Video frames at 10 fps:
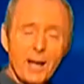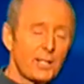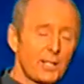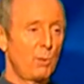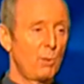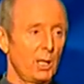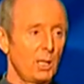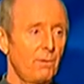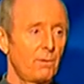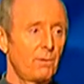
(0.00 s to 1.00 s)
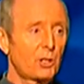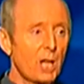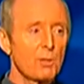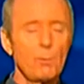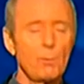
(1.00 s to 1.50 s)
I don't believe that
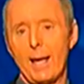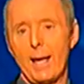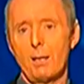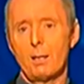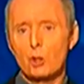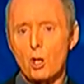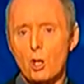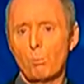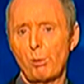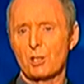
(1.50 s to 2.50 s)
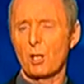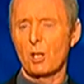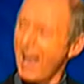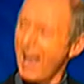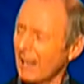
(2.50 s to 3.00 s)
Tony Blair and John
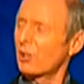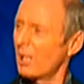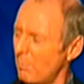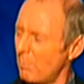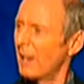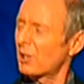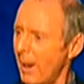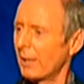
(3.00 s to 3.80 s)
Prescott are actually best